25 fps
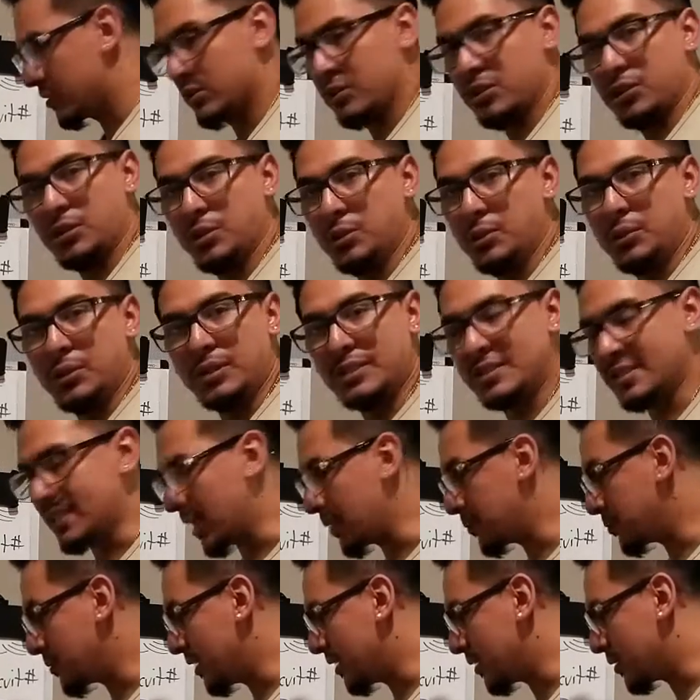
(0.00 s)
You do the same
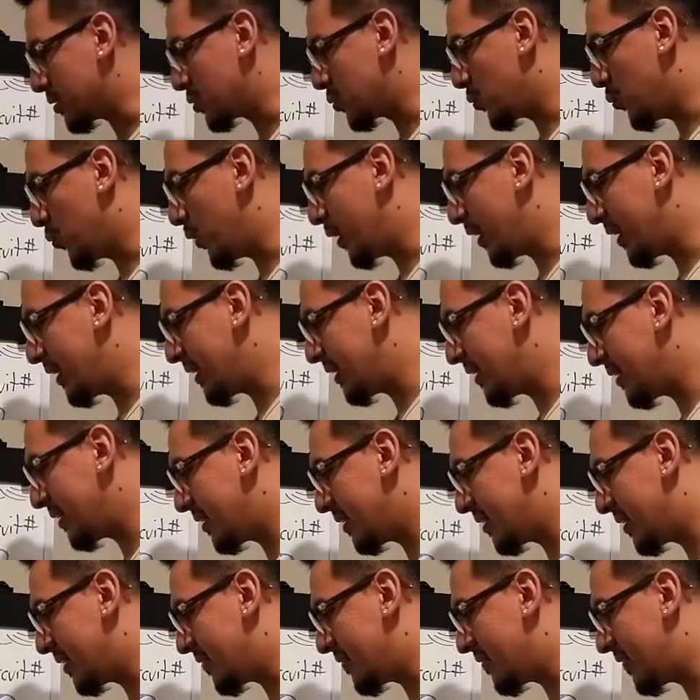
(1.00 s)
thing. 20
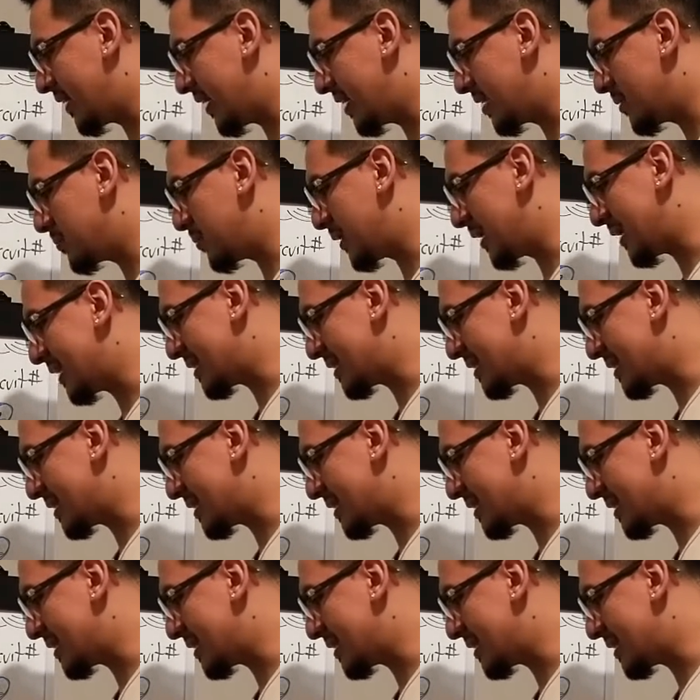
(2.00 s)
divided by